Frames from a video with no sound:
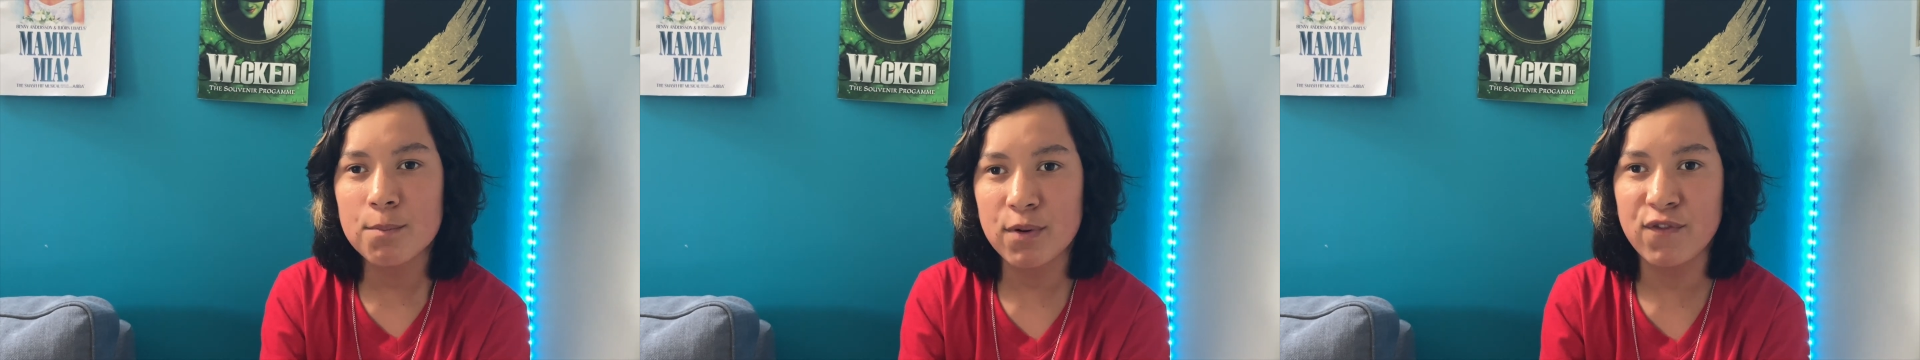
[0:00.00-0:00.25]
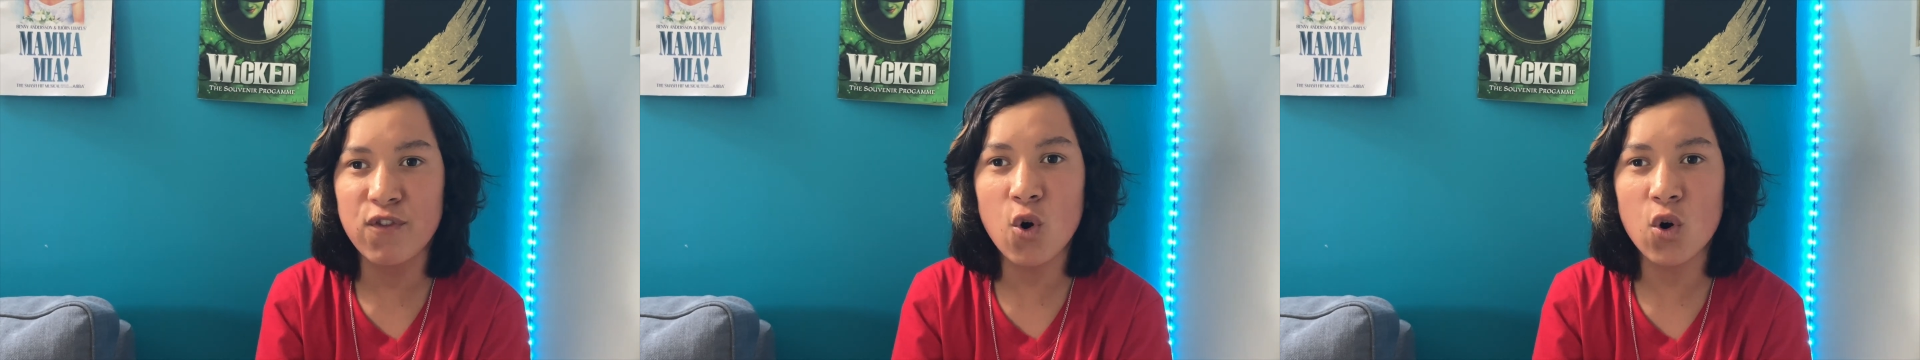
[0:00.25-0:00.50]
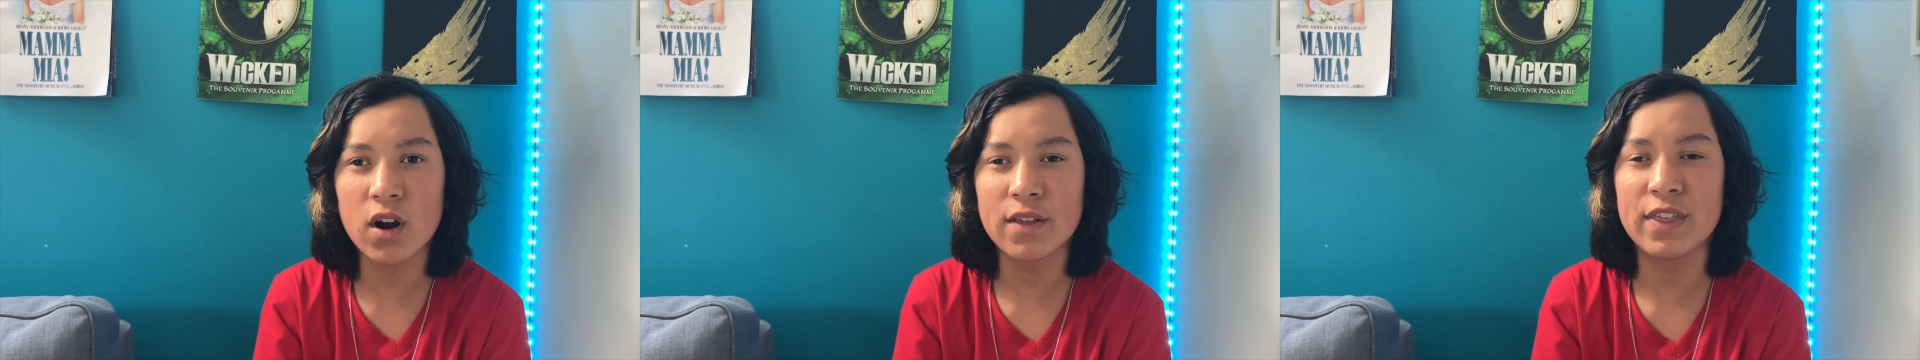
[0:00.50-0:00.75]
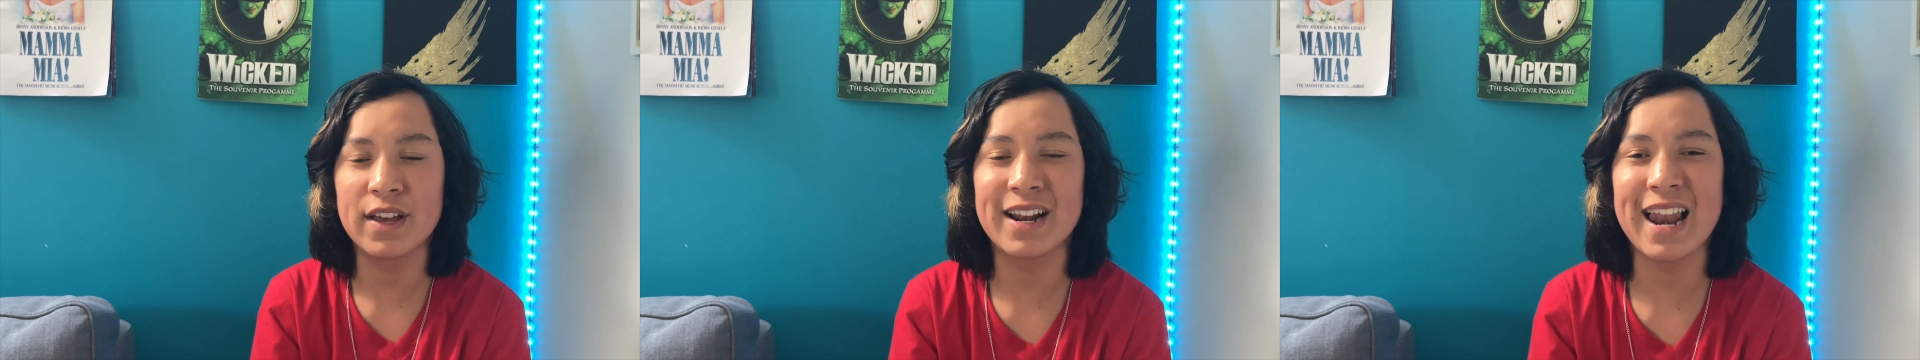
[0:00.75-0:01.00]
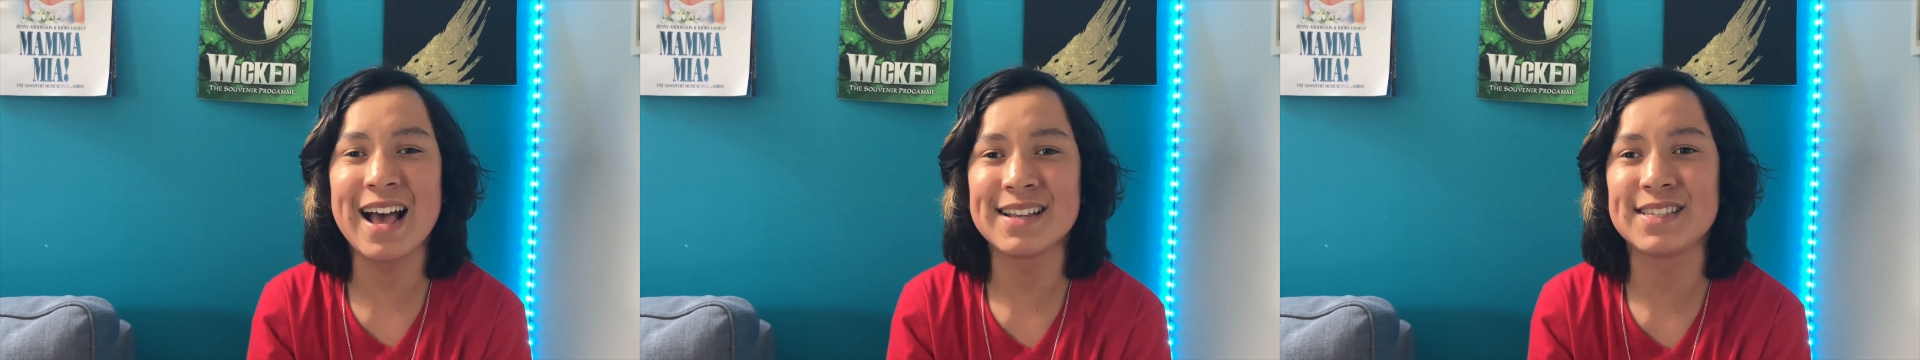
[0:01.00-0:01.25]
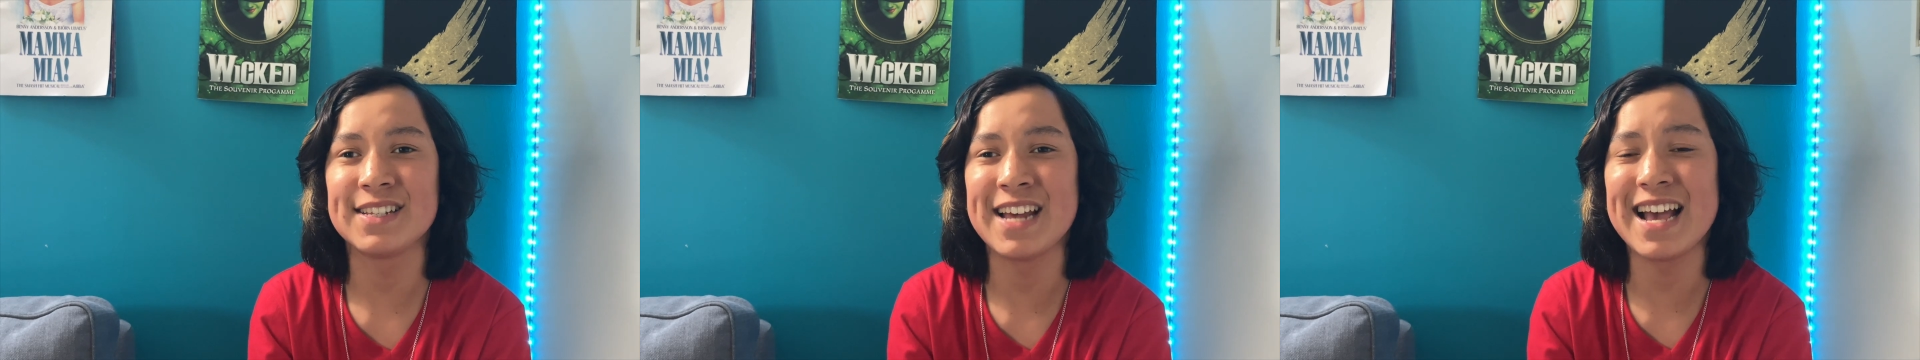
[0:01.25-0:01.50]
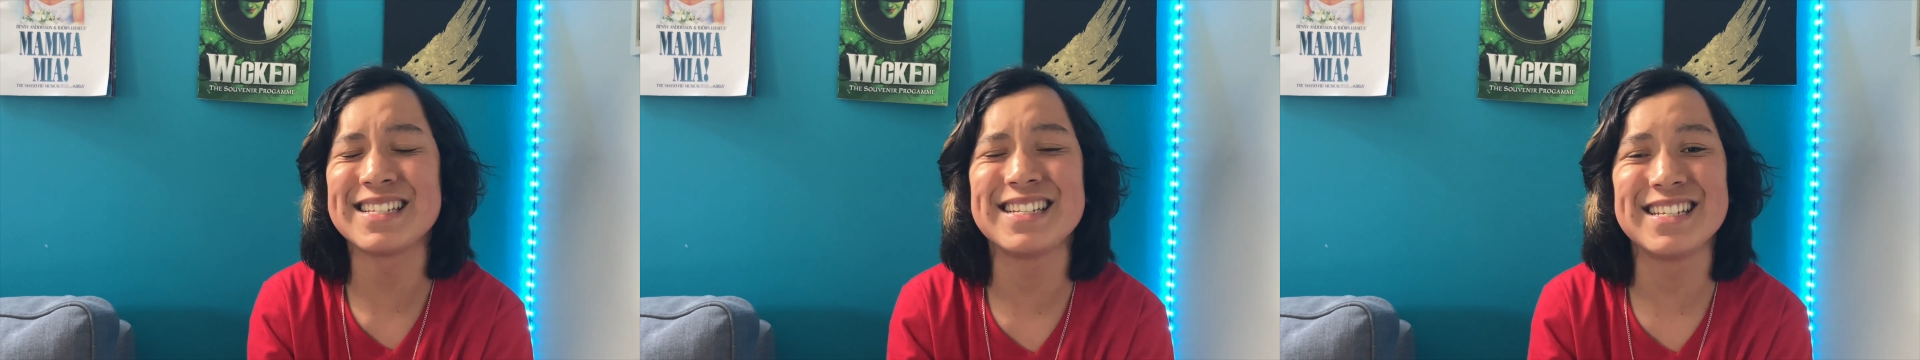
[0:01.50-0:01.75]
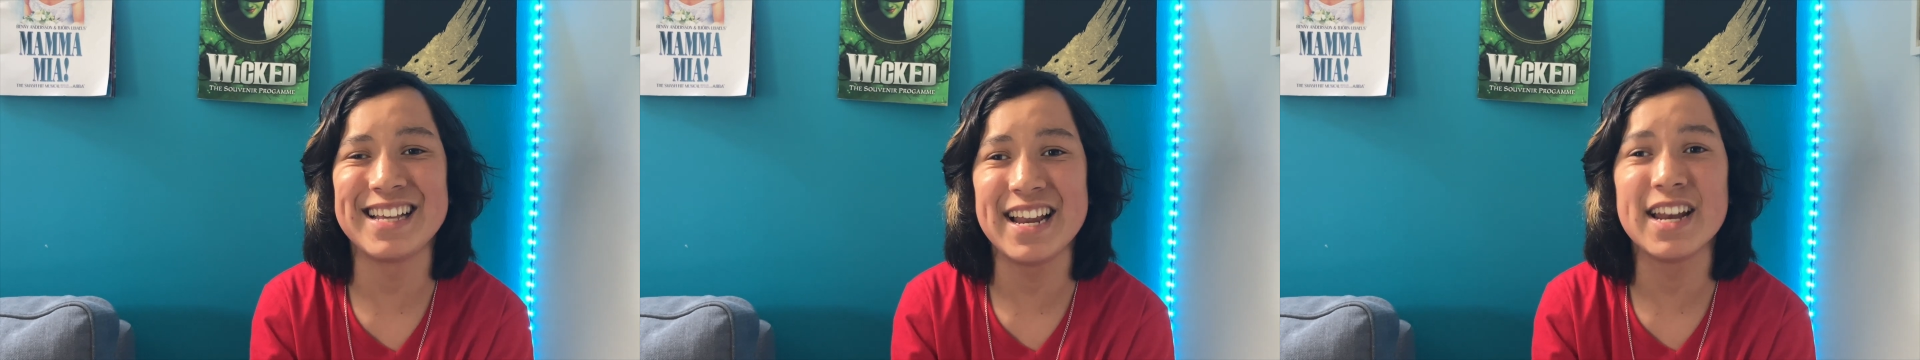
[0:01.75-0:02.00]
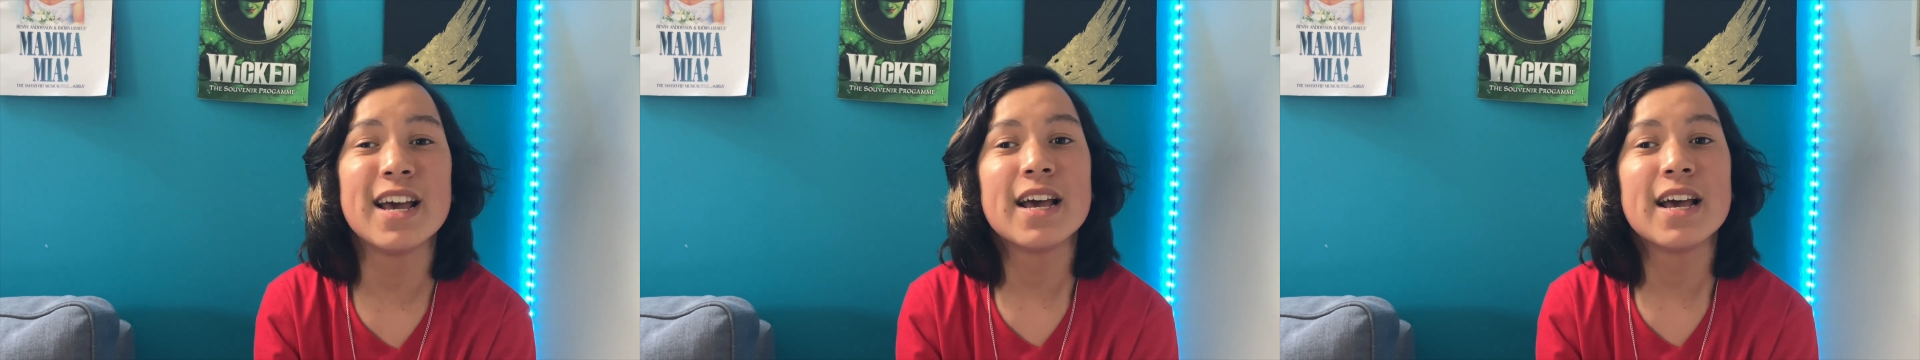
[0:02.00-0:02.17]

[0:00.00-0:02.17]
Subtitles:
before the class the test is in,